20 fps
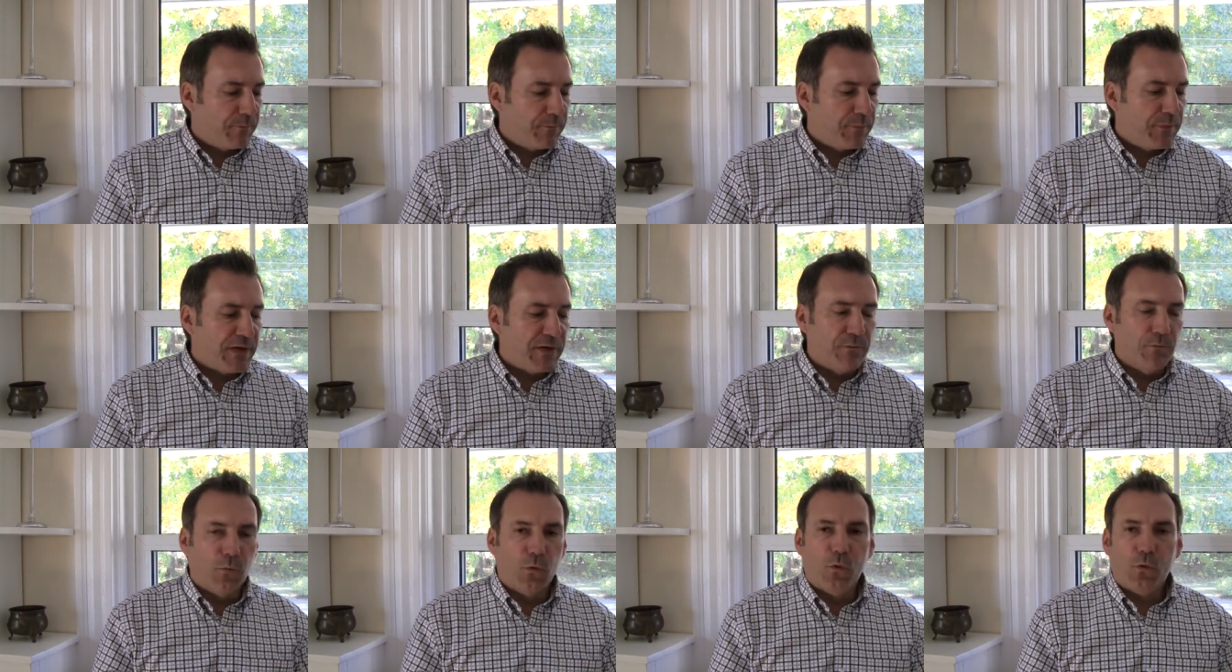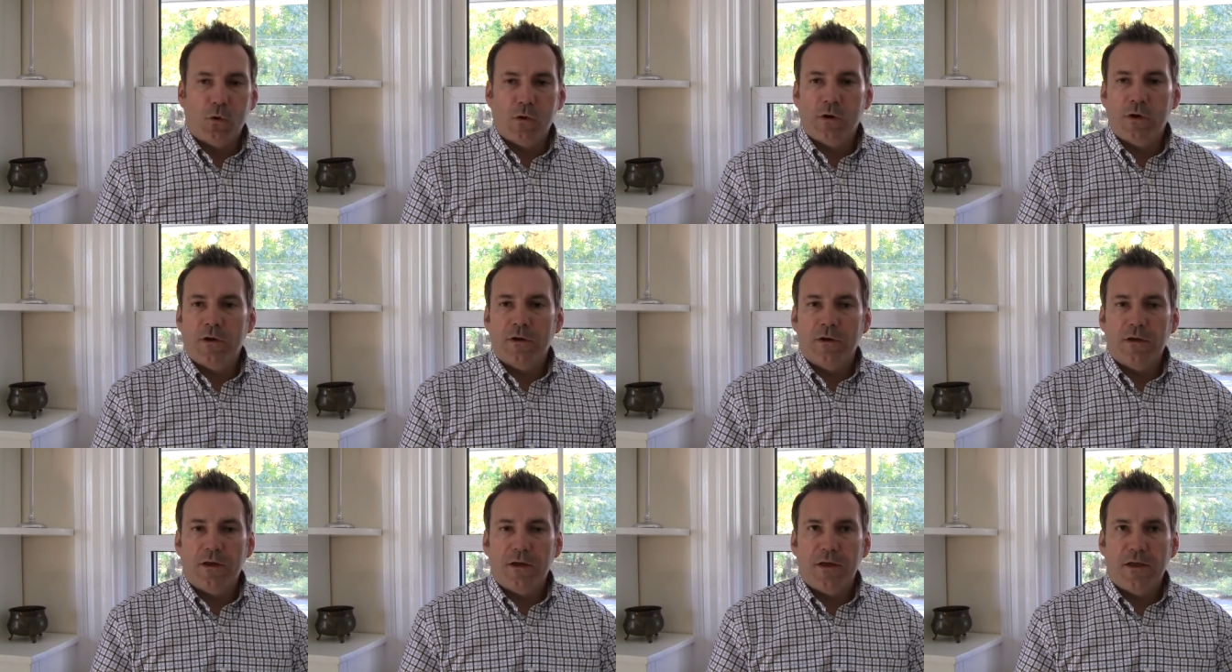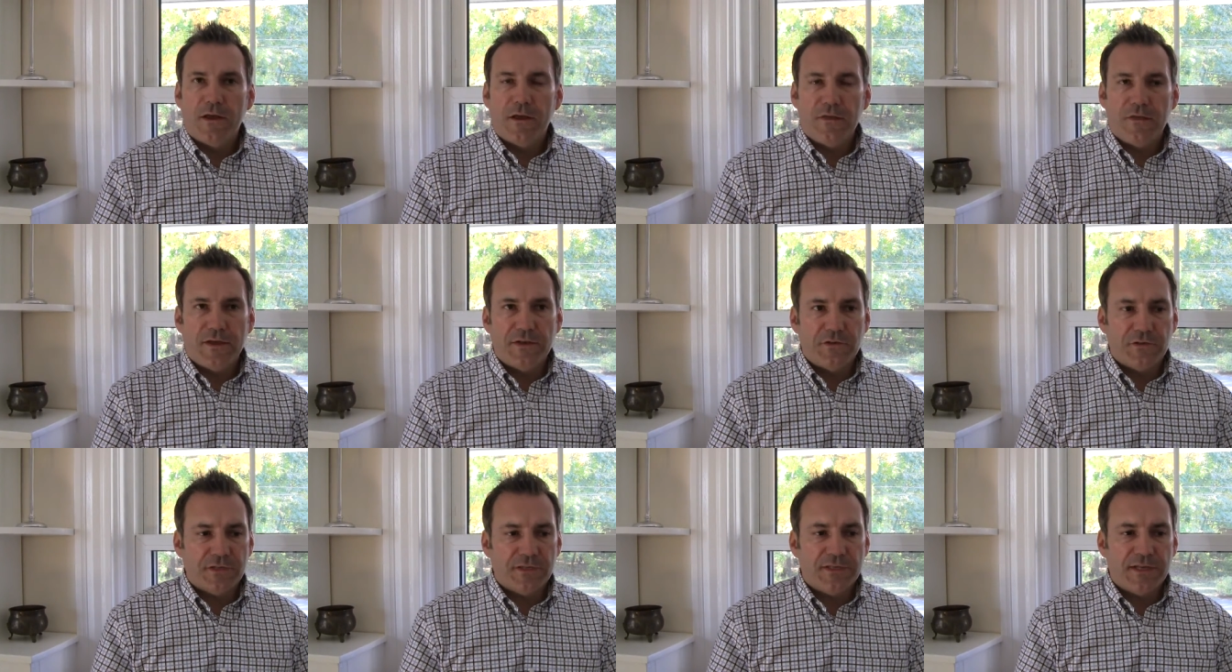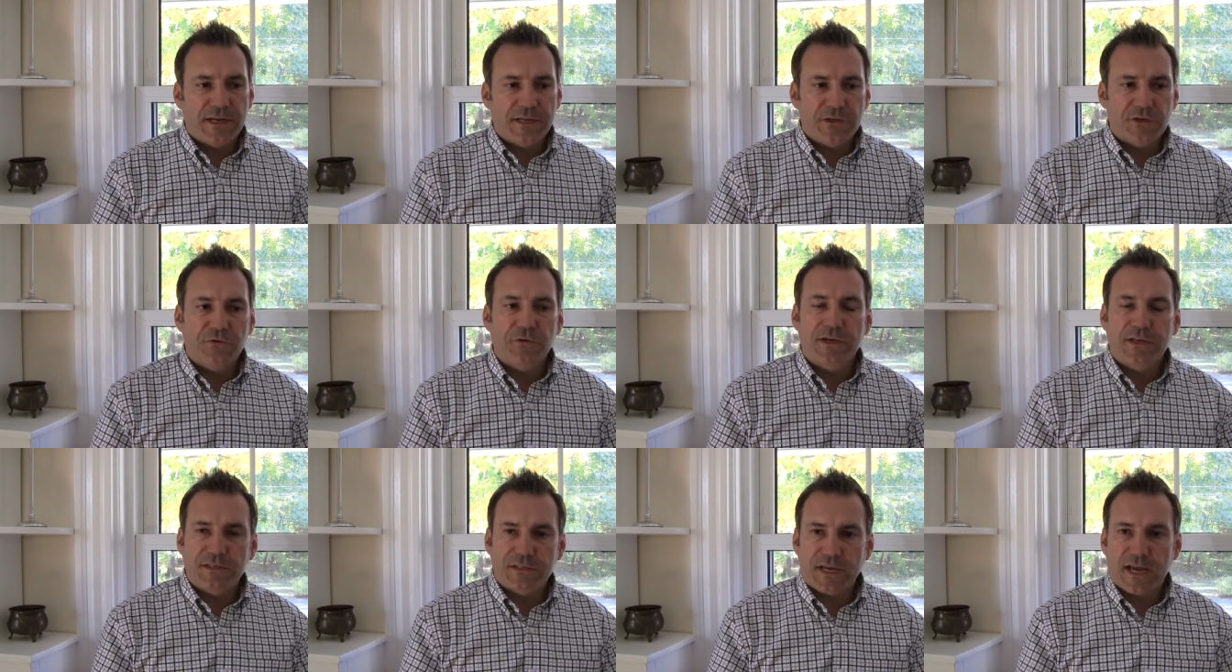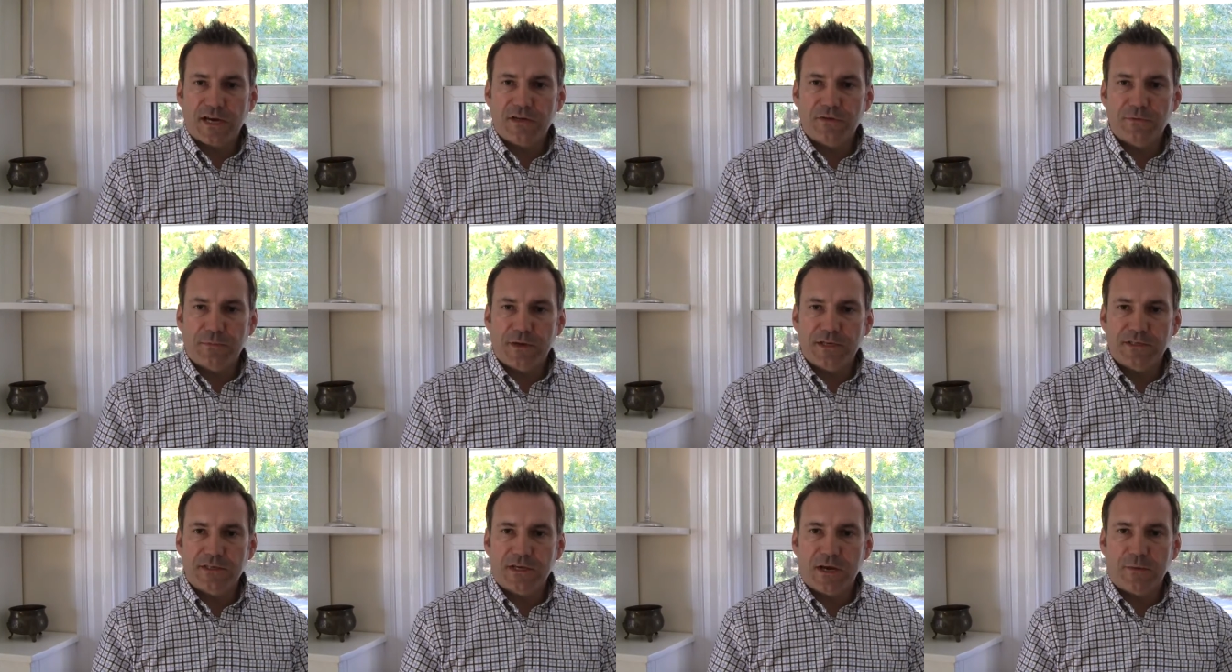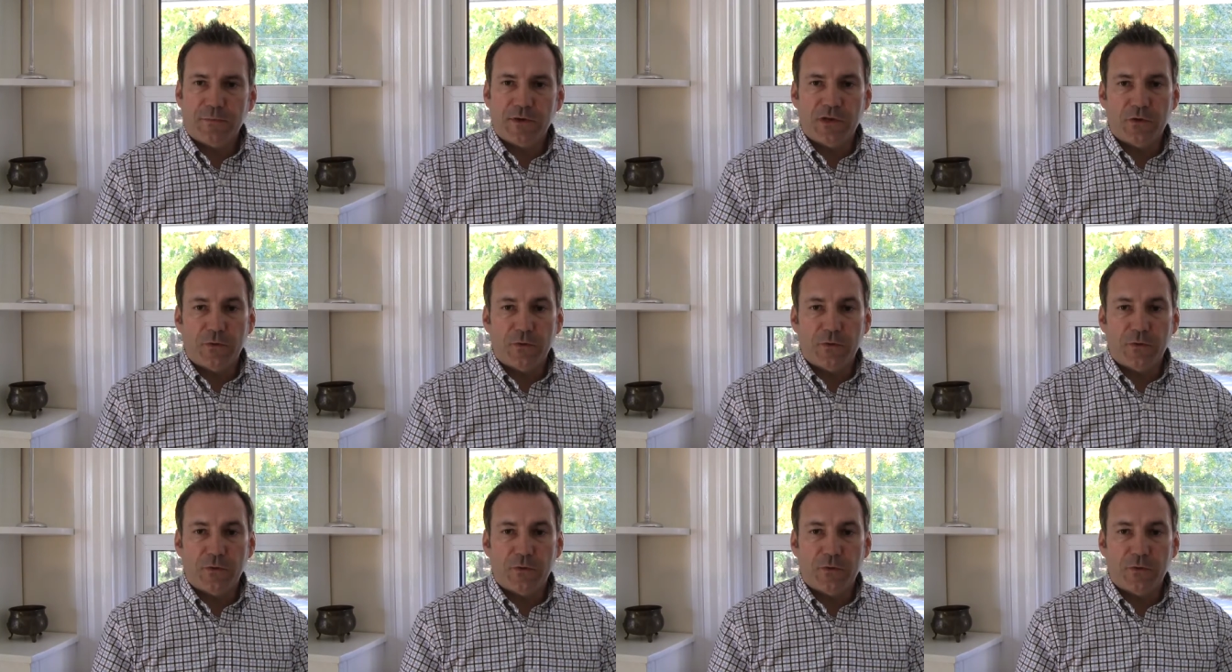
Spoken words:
be more than just a transaction-based company.